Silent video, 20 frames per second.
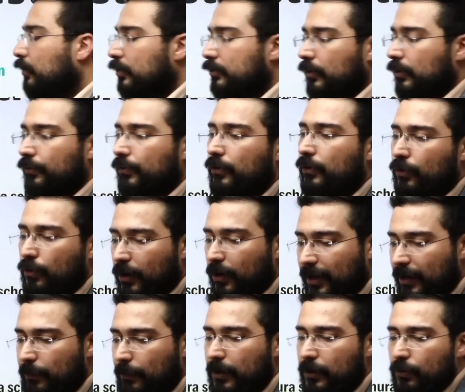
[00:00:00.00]
of you who are able
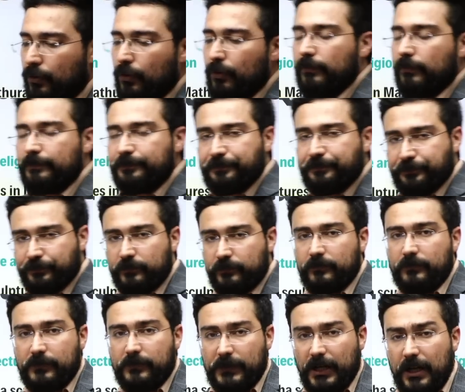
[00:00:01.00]
to
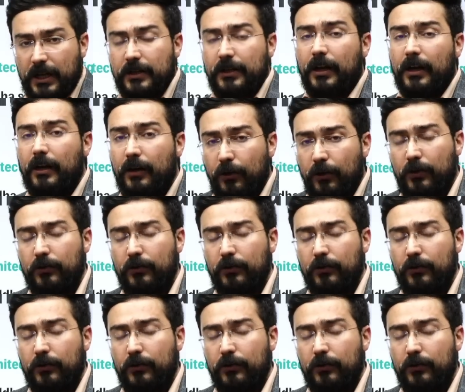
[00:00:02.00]
or